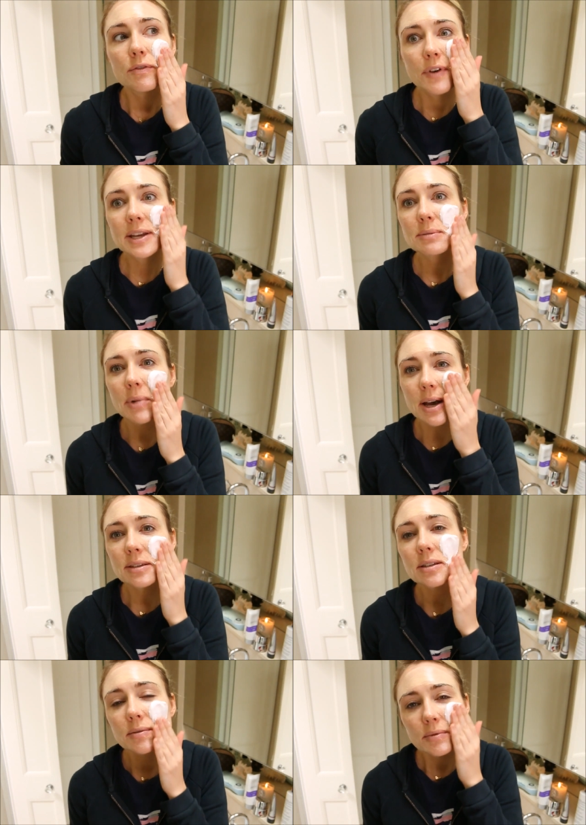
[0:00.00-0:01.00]
Face
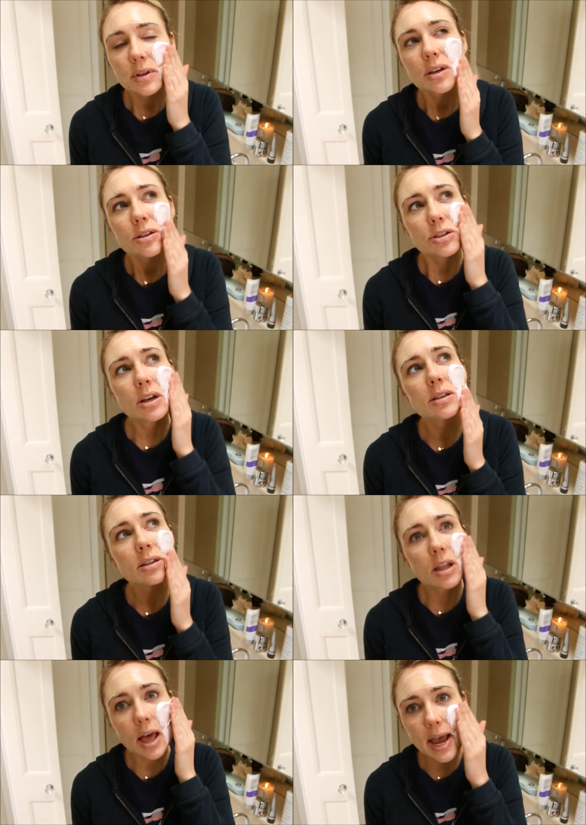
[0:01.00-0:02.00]
mask.
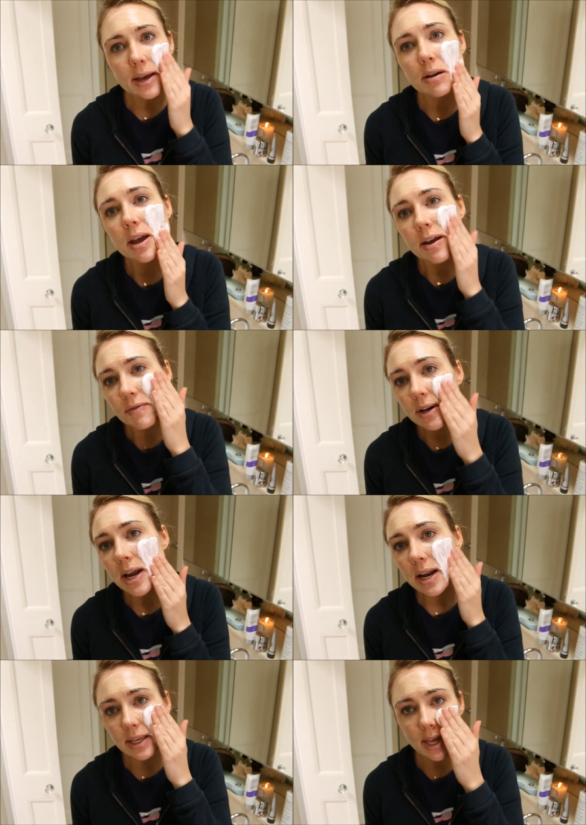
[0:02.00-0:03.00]
Just like every
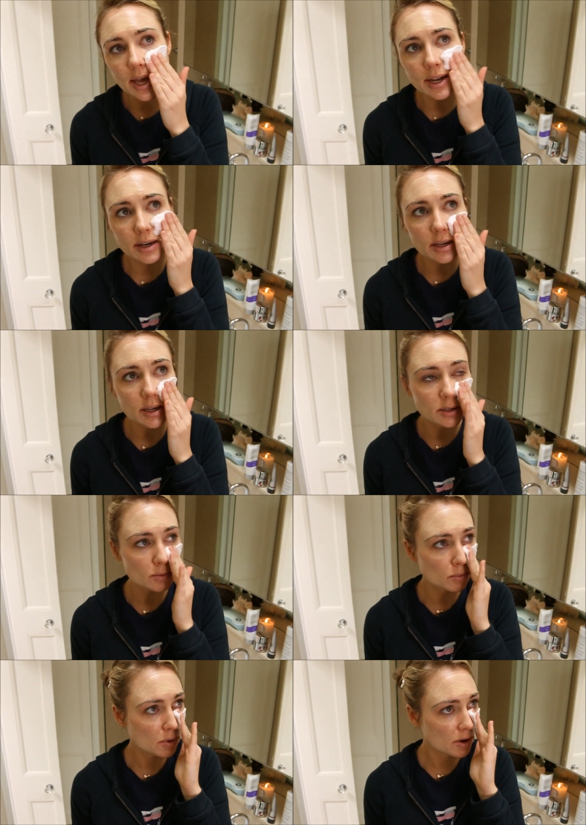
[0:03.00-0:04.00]
now and again,
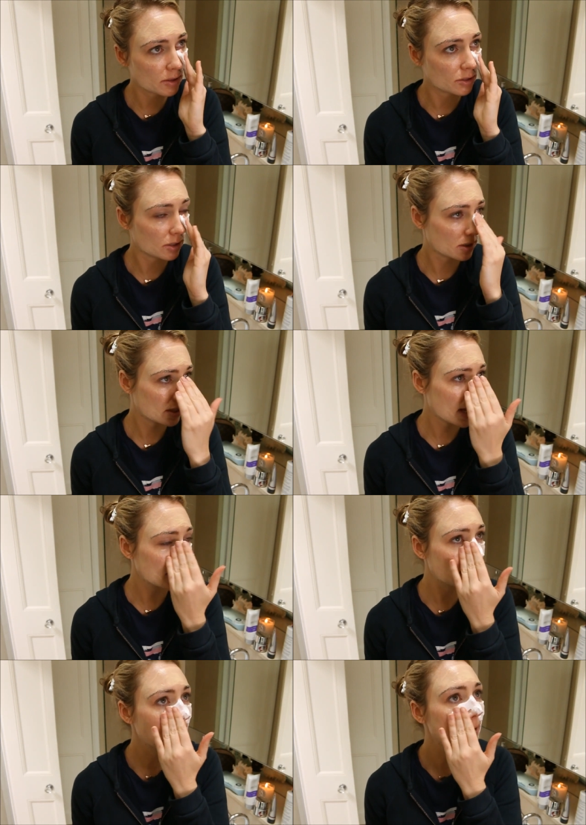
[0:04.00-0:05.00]
it's worth just
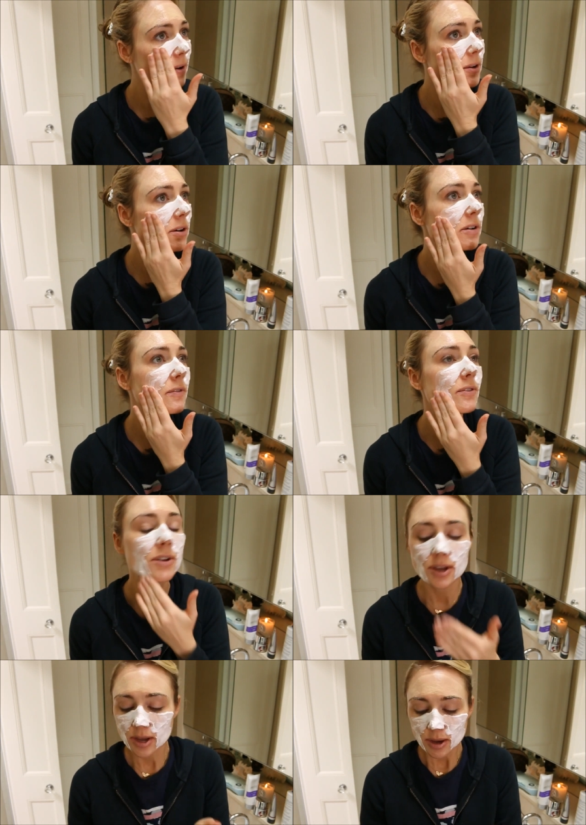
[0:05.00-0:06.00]
taking a load off,
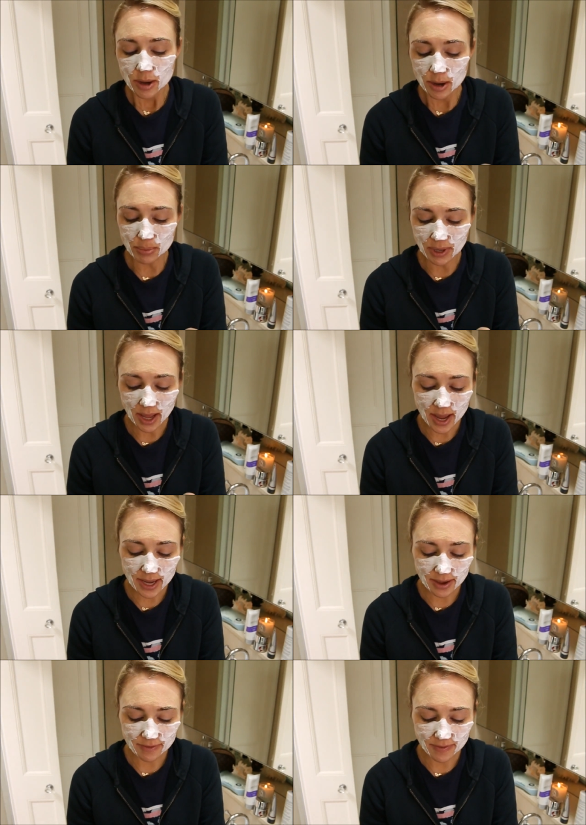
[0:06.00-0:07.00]

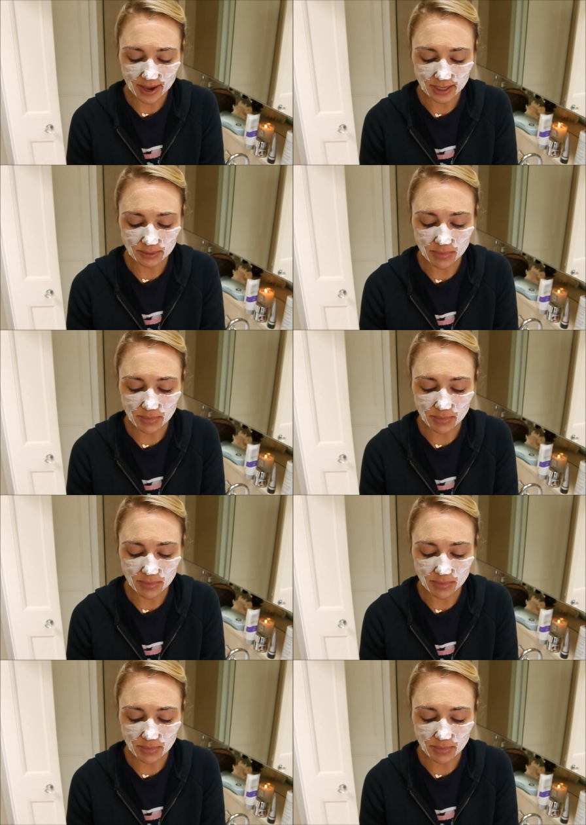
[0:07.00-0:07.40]
applying a face